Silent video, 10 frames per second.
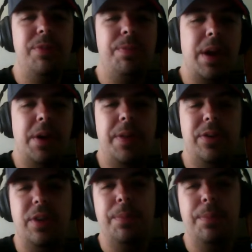is better
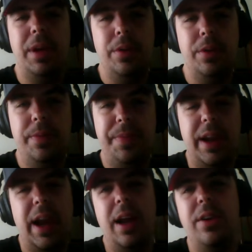than some people.
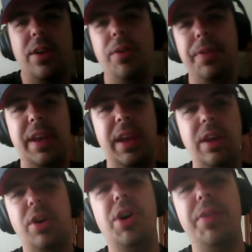Like, I don't think
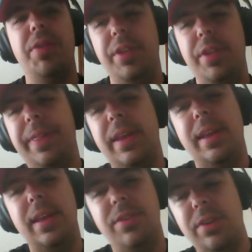he's awful. I
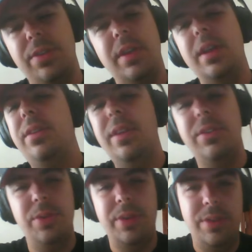think his
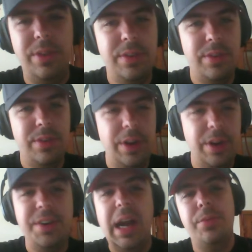issue is consistency. There
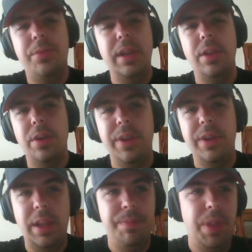are times where he looks
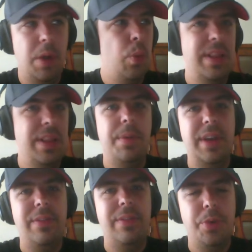like a well above
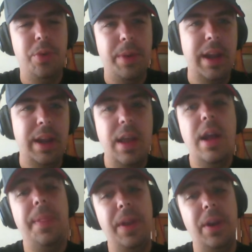average quarterback.
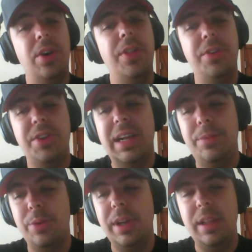There are other
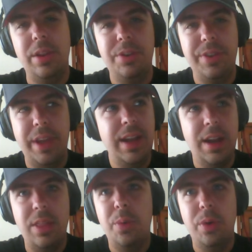times where he looks like
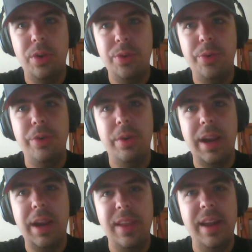kind of the worst quarterback
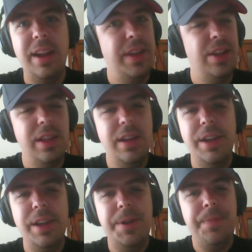in the NFL.
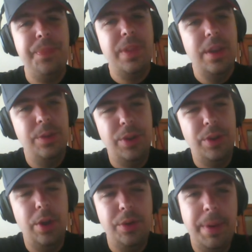
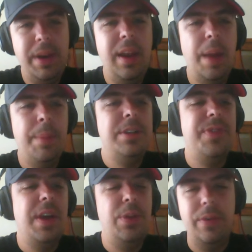So depending on how much
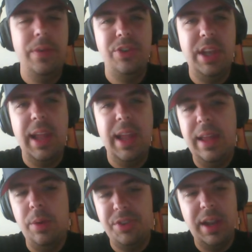faith you have in Chan
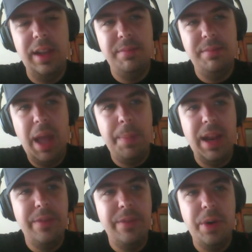Gailey, which I happen
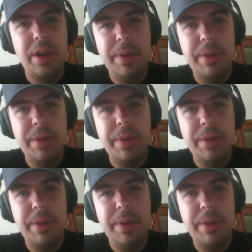to have quite a